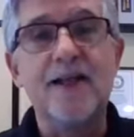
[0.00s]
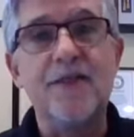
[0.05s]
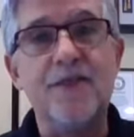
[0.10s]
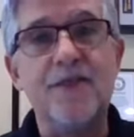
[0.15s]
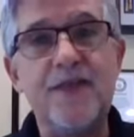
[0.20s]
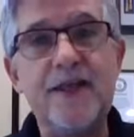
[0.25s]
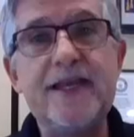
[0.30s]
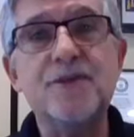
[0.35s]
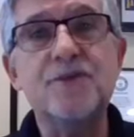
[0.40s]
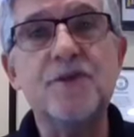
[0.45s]

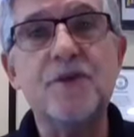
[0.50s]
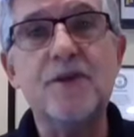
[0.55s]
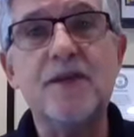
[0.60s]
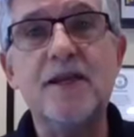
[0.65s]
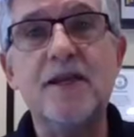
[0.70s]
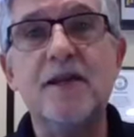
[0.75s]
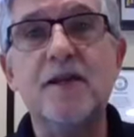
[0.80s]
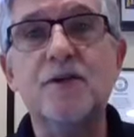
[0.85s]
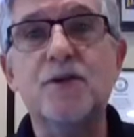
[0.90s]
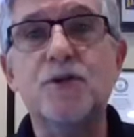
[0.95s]
these are
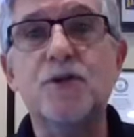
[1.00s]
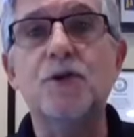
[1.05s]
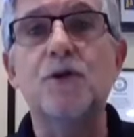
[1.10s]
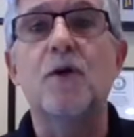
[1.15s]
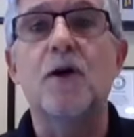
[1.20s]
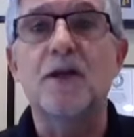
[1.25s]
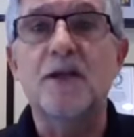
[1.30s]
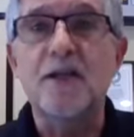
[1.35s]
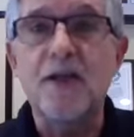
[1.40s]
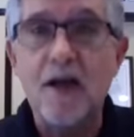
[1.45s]
geared
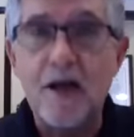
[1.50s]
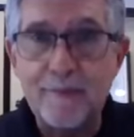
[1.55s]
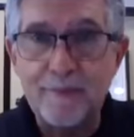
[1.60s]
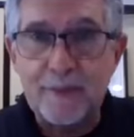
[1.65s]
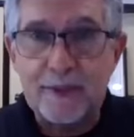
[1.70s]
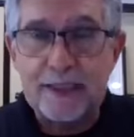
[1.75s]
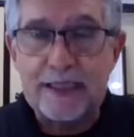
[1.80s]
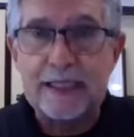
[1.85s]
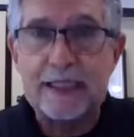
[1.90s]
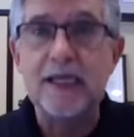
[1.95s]
to
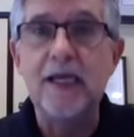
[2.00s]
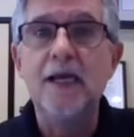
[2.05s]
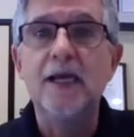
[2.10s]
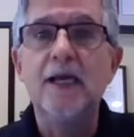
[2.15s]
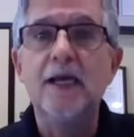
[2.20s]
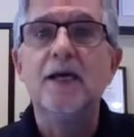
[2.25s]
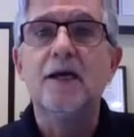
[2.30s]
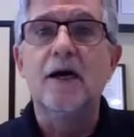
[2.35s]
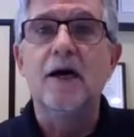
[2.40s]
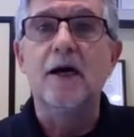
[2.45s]
accompany
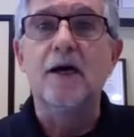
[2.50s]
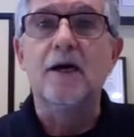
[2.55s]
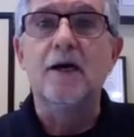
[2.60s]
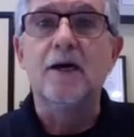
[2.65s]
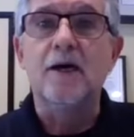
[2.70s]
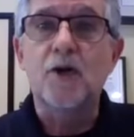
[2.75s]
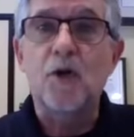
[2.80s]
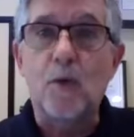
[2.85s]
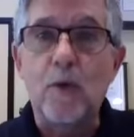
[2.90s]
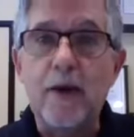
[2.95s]

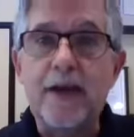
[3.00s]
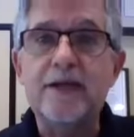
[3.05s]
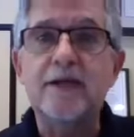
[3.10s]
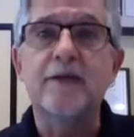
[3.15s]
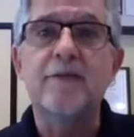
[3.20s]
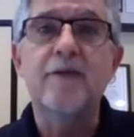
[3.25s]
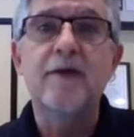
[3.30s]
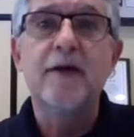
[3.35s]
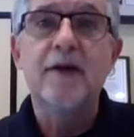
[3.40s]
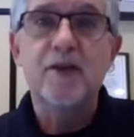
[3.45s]

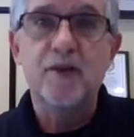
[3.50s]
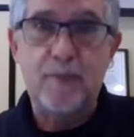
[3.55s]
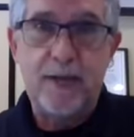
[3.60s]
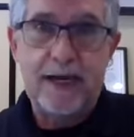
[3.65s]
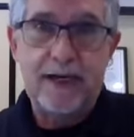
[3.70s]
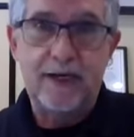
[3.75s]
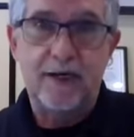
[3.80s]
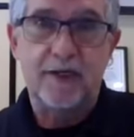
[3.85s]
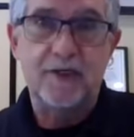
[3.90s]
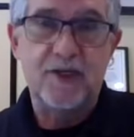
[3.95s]
corrective
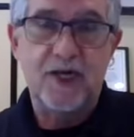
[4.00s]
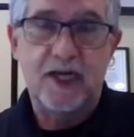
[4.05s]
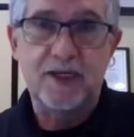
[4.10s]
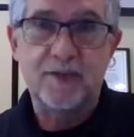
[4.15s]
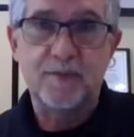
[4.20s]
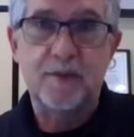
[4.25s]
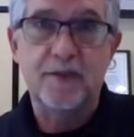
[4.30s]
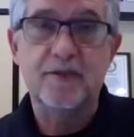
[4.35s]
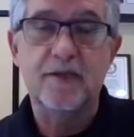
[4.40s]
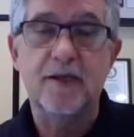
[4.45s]
spinal
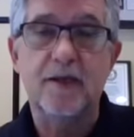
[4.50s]
adjustments.